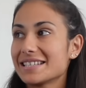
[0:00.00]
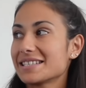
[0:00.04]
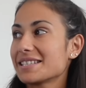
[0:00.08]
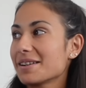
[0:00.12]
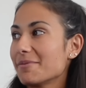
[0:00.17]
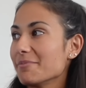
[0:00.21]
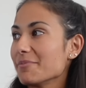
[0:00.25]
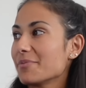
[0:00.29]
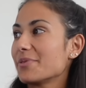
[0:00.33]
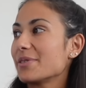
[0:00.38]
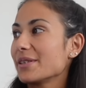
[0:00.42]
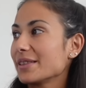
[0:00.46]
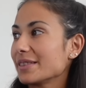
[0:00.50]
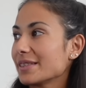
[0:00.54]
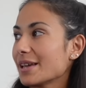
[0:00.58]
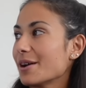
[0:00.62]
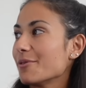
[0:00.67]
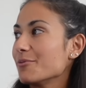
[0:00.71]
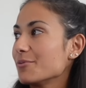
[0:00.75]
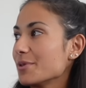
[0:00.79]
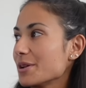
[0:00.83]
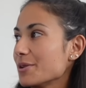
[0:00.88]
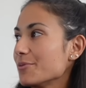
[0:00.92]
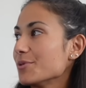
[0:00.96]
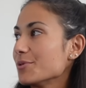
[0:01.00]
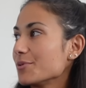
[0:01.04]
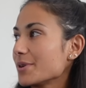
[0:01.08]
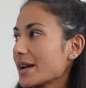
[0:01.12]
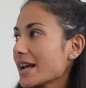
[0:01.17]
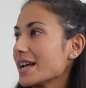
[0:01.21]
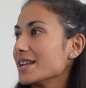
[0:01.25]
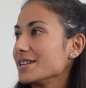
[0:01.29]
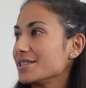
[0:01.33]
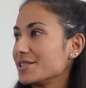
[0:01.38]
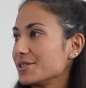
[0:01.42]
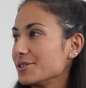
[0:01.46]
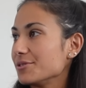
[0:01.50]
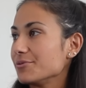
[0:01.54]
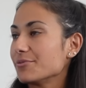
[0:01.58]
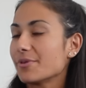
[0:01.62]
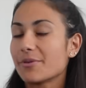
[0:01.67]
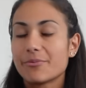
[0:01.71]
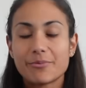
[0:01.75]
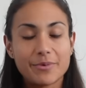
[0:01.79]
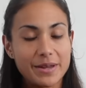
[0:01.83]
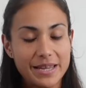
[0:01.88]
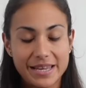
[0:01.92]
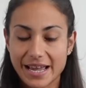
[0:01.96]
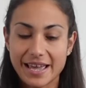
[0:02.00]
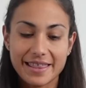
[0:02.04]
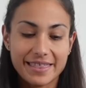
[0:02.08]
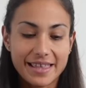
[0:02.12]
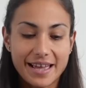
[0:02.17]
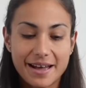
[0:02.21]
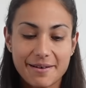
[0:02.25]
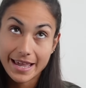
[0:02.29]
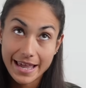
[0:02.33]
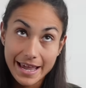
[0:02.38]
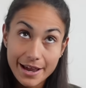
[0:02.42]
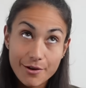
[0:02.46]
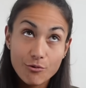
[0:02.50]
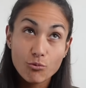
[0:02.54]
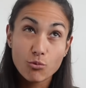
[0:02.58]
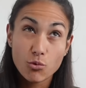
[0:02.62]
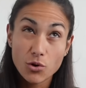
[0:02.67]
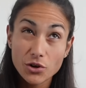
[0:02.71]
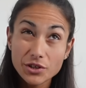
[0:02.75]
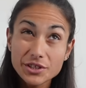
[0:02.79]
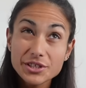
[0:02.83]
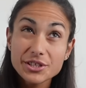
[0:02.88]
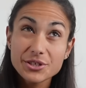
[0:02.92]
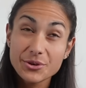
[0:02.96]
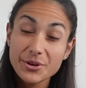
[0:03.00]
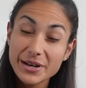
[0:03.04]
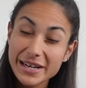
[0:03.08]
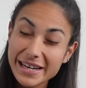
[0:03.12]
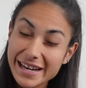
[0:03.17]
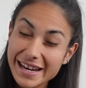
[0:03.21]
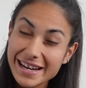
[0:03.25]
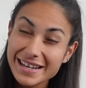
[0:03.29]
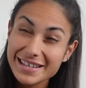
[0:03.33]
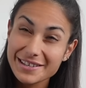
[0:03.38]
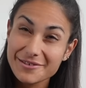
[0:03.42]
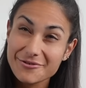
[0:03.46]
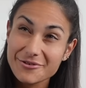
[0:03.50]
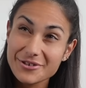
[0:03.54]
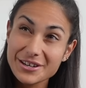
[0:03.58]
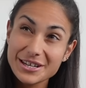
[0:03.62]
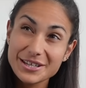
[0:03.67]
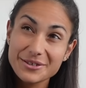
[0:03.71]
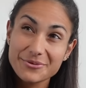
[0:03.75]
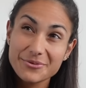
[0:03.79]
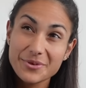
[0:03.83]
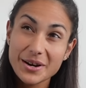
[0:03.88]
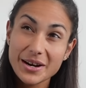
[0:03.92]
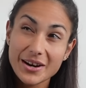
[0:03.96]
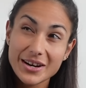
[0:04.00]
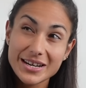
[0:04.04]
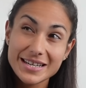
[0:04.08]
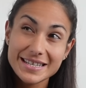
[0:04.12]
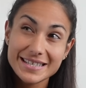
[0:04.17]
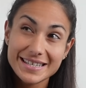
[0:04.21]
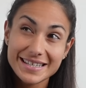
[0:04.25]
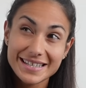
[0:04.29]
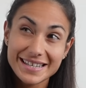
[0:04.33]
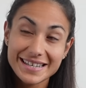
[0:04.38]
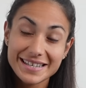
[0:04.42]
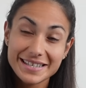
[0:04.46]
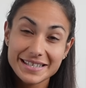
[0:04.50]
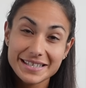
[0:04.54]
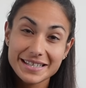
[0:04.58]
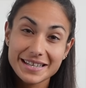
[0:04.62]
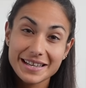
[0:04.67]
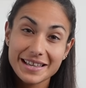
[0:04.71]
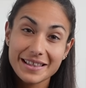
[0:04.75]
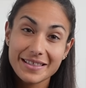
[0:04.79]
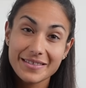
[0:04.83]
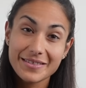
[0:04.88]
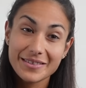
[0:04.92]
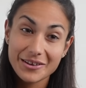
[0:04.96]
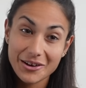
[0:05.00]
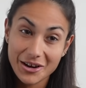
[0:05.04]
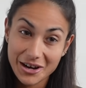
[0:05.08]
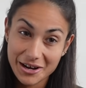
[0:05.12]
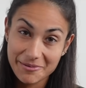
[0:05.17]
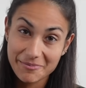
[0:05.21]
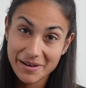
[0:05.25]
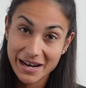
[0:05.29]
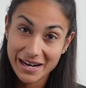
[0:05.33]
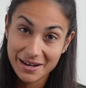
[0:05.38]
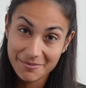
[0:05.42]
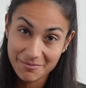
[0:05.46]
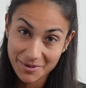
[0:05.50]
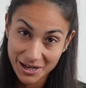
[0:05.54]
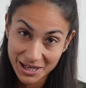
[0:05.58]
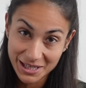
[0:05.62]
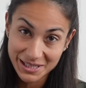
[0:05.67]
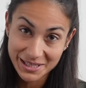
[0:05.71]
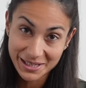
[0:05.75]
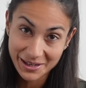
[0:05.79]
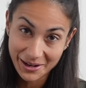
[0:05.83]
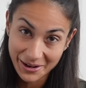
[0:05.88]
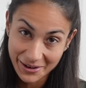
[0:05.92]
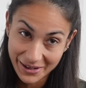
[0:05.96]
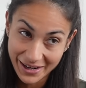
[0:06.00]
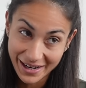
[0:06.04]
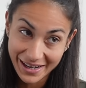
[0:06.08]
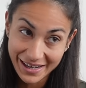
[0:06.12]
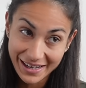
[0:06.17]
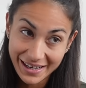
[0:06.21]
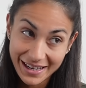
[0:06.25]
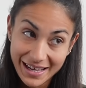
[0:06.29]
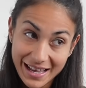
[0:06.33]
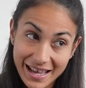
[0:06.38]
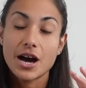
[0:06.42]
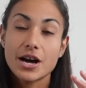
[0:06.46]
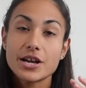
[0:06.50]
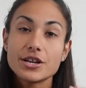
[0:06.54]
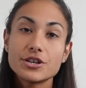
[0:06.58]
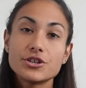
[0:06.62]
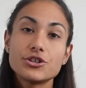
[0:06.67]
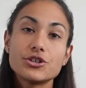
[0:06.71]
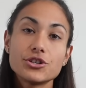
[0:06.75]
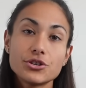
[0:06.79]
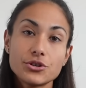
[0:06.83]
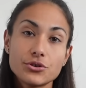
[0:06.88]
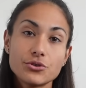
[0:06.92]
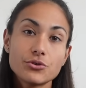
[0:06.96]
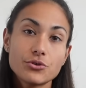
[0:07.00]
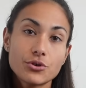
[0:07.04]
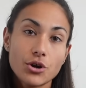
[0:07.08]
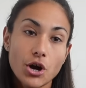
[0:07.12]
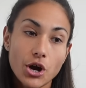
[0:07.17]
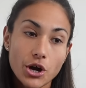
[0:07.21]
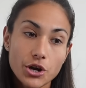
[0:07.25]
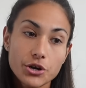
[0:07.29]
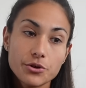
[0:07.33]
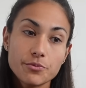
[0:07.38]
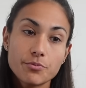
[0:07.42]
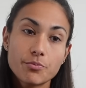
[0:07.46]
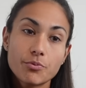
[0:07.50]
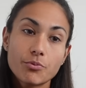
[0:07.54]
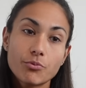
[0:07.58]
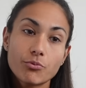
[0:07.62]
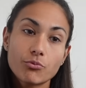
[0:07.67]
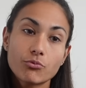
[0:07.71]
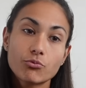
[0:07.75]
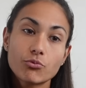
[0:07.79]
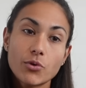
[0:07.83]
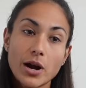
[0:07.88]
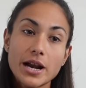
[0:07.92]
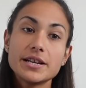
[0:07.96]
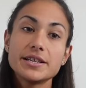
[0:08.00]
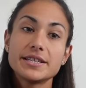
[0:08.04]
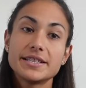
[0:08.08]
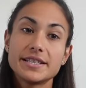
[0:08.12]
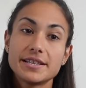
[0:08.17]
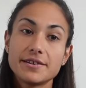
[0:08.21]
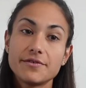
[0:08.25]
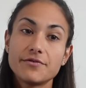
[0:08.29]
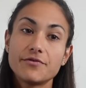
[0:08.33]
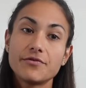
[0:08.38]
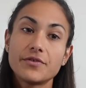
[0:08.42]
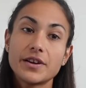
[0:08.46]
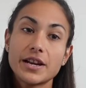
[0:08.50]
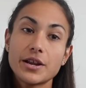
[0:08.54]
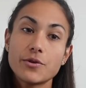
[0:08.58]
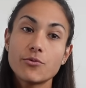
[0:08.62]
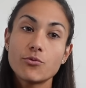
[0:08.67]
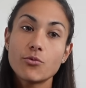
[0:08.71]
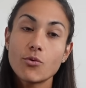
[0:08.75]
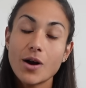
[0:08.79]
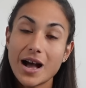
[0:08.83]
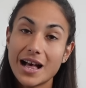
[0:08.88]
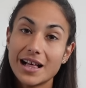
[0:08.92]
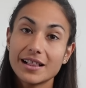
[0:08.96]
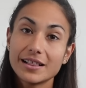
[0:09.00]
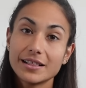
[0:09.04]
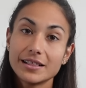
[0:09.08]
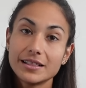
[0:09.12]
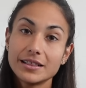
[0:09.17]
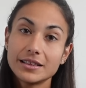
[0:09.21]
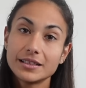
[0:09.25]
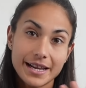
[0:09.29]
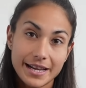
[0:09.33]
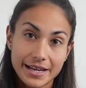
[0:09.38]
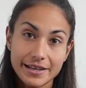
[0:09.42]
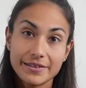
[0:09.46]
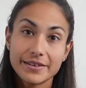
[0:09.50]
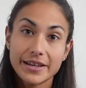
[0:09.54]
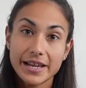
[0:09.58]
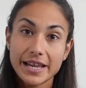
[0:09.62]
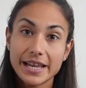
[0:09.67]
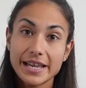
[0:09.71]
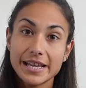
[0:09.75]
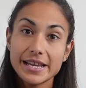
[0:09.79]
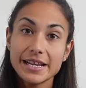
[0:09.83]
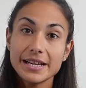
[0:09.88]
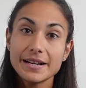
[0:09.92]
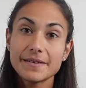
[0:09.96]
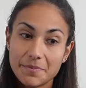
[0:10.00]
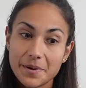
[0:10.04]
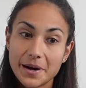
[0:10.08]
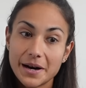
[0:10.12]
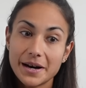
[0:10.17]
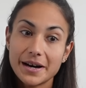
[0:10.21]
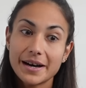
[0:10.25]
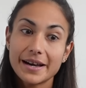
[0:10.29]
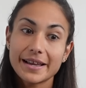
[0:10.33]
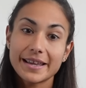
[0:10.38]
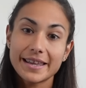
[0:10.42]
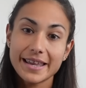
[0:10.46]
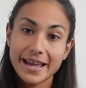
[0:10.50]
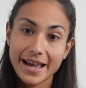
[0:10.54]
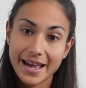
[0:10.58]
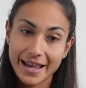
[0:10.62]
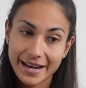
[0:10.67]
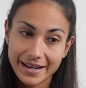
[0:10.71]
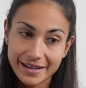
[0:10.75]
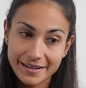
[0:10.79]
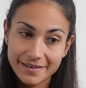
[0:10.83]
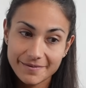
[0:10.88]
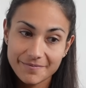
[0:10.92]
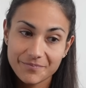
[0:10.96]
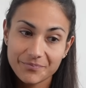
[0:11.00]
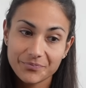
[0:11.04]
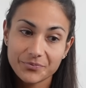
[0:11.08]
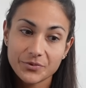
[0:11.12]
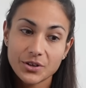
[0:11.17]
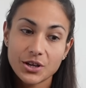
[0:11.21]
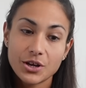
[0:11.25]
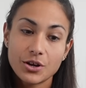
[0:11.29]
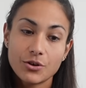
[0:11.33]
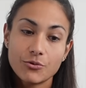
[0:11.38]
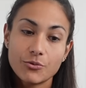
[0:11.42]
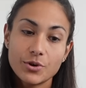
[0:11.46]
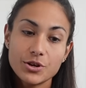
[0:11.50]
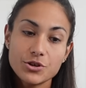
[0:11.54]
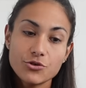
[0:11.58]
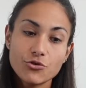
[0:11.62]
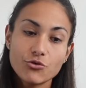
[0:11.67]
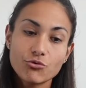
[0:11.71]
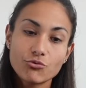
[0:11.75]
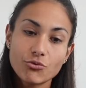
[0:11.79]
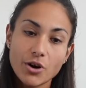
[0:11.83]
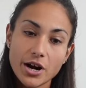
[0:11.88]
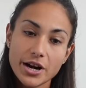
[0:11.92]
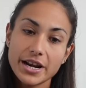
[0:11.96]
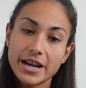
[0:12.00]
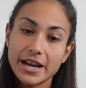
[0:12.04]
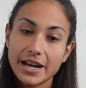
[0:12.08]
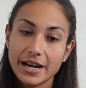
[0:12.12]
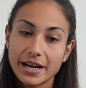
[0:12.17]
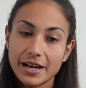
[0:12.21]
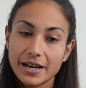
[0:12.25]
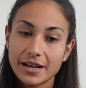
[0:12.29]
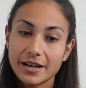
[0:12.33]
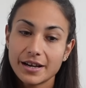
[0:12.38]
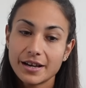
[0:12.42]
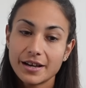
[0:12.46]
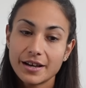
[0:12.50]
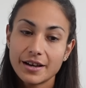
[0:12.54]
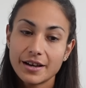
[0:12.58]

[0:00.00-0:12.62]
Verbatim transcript: is something that we will get to when we get there. It was 28 degrees when I did the Ironman in Barcelona. I do cope relatively well in the heat, but again, when you're running